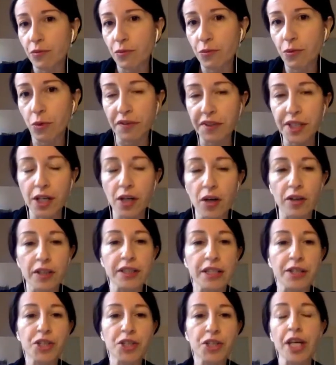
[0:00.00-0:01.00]
working on
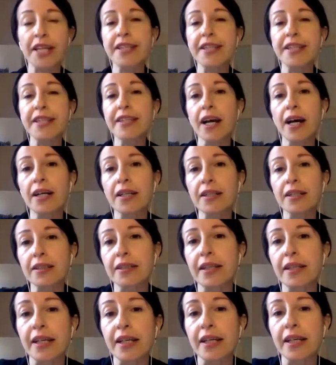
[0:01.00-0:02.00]
the scientia,
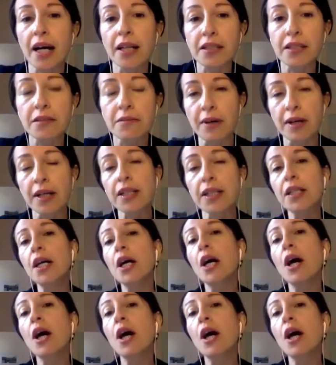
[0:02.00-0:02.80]
the anima,